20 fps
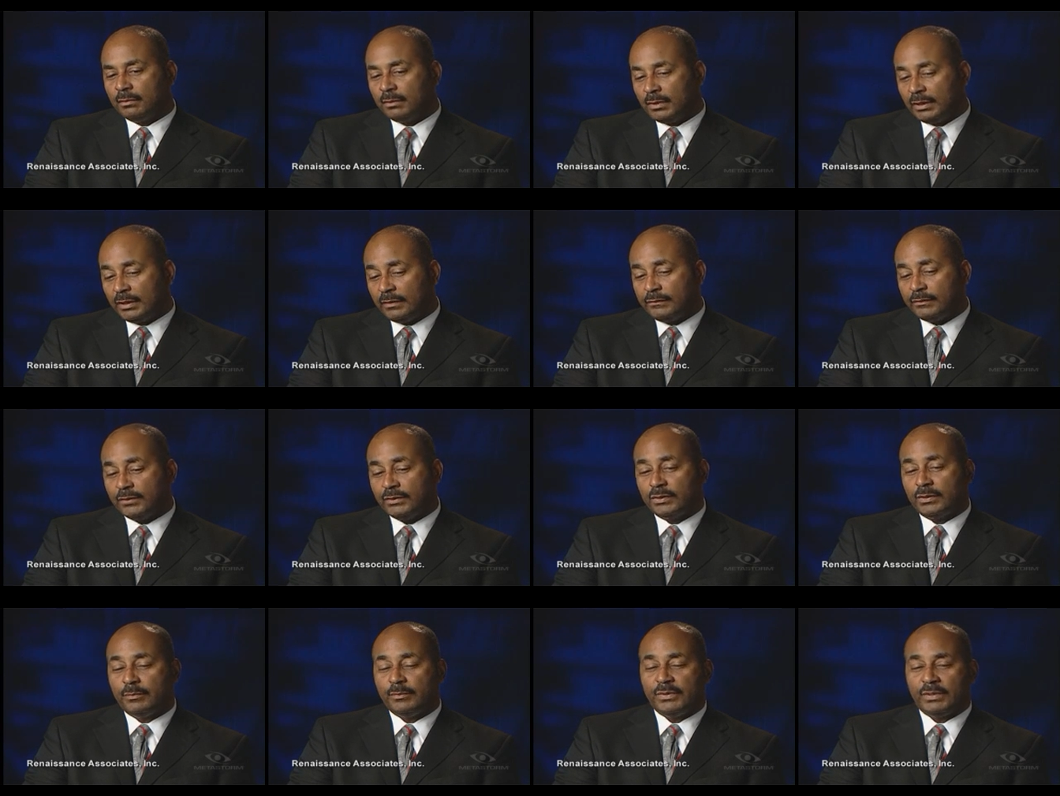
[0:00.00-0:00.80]

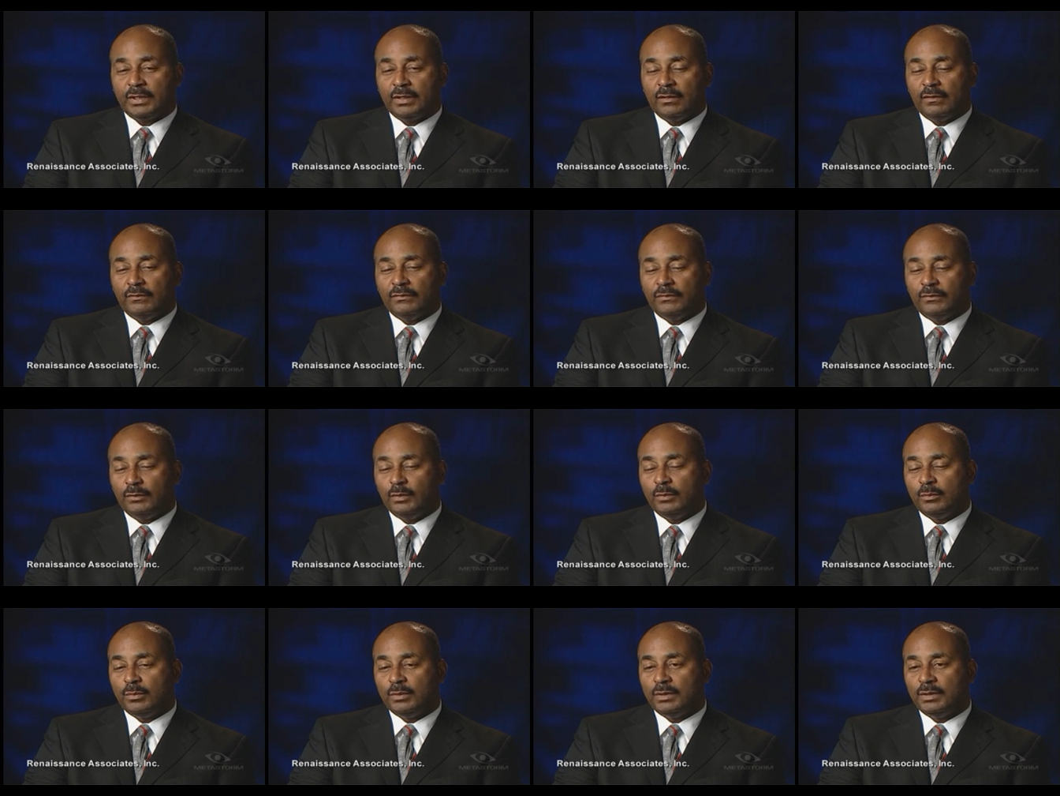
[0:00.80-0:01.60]
leverage themselves
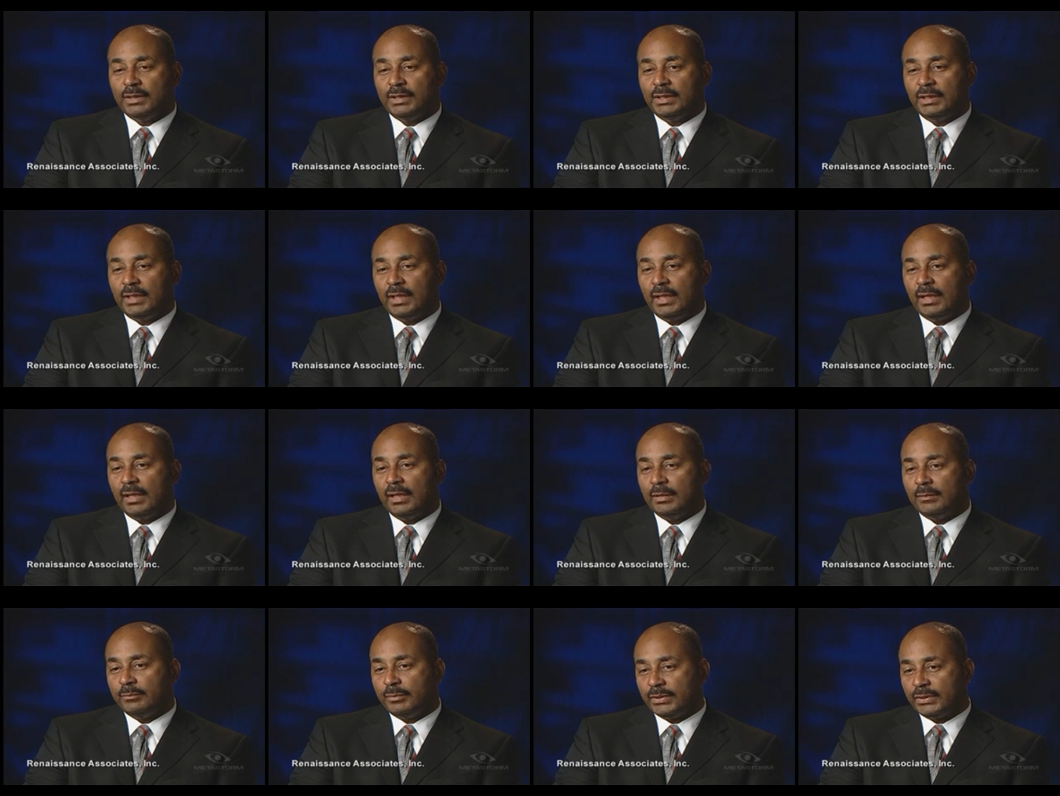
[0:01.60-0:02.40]
forward
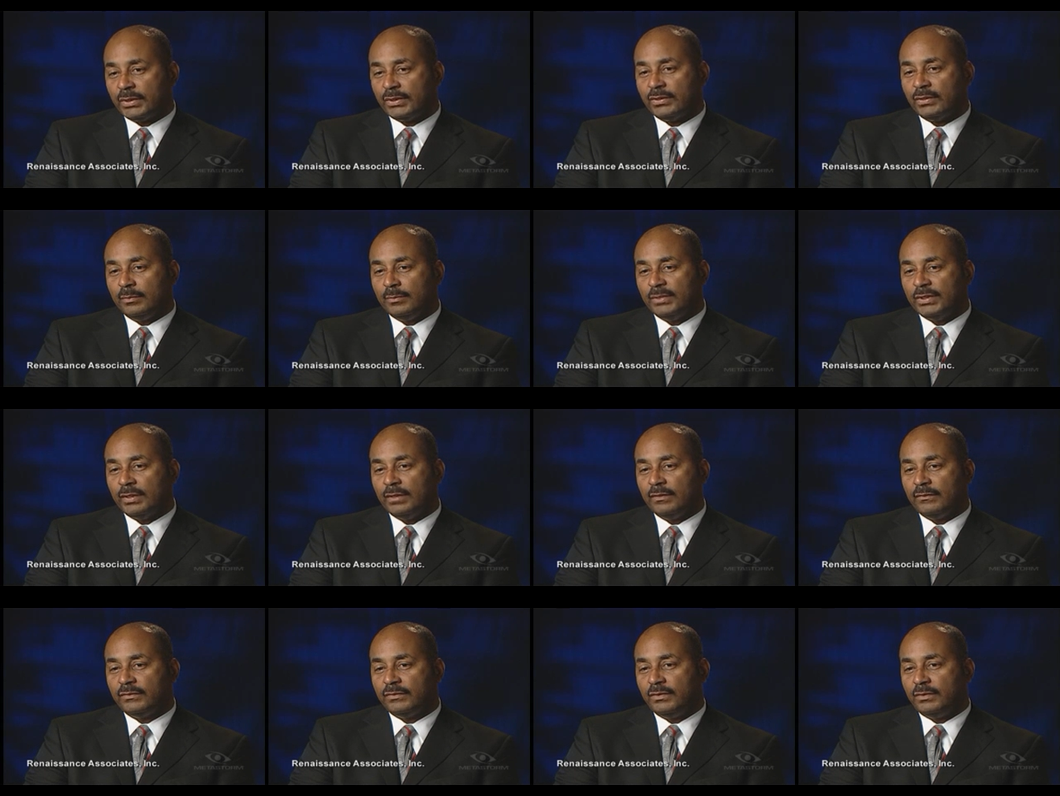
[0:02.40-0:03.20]
and position
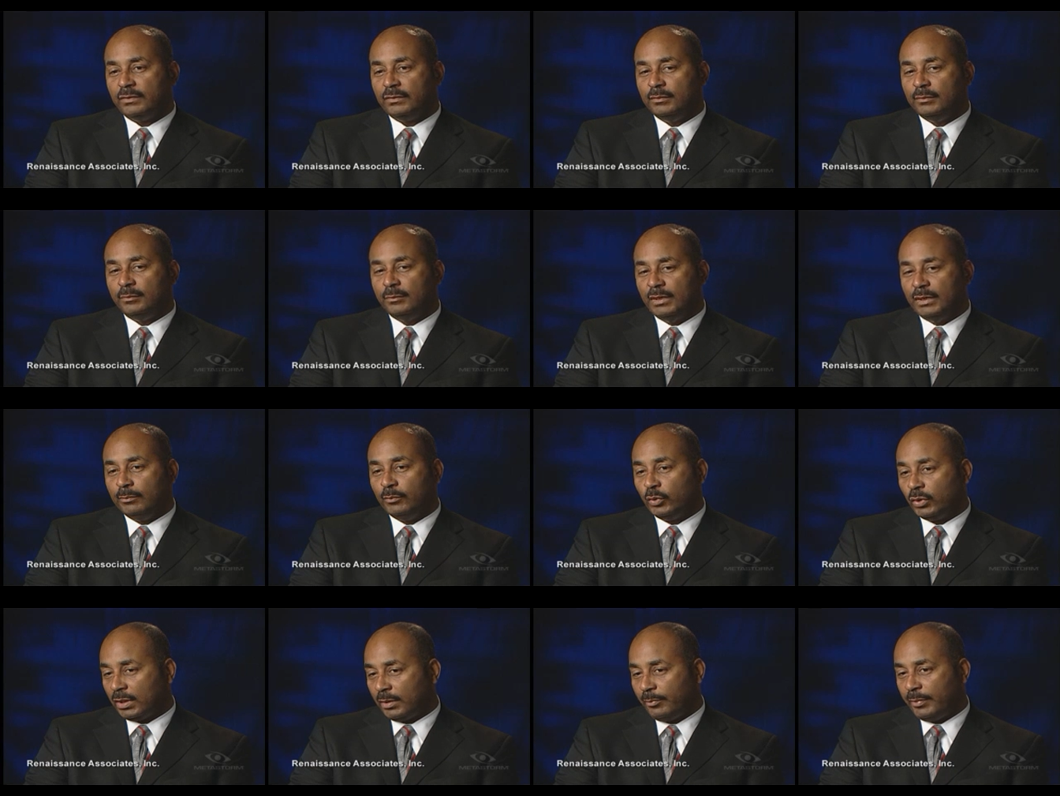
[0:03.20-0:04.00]
themselves to be
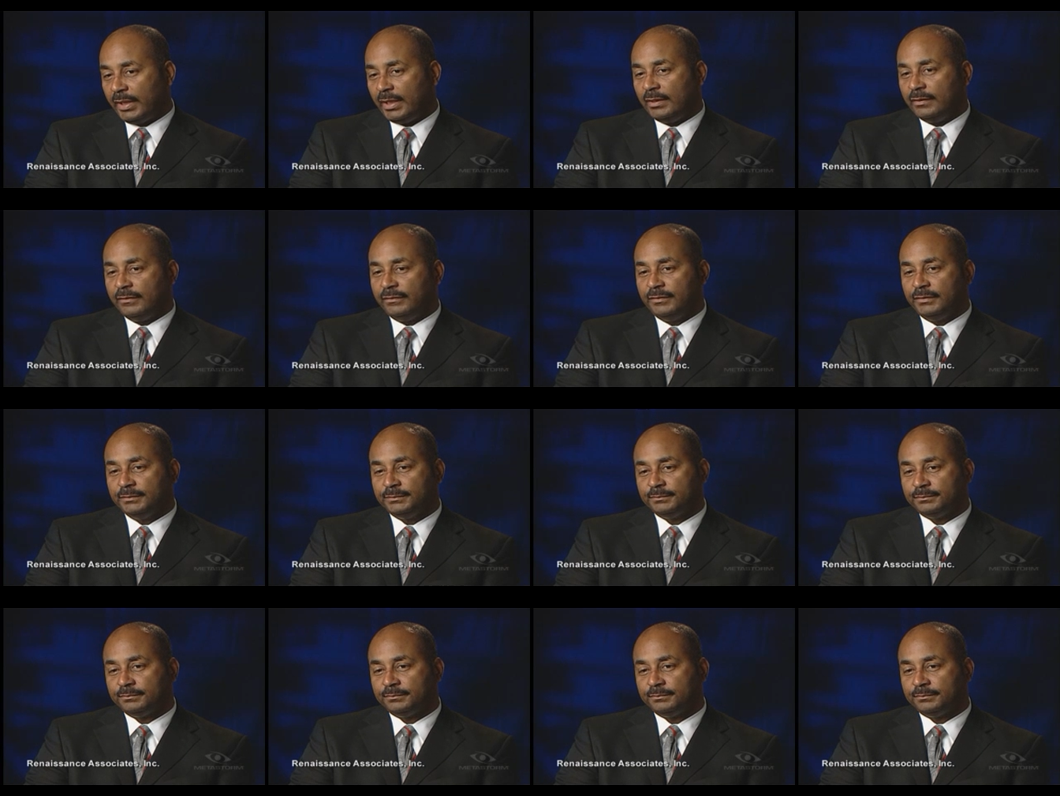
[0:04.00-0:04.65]
more competitive.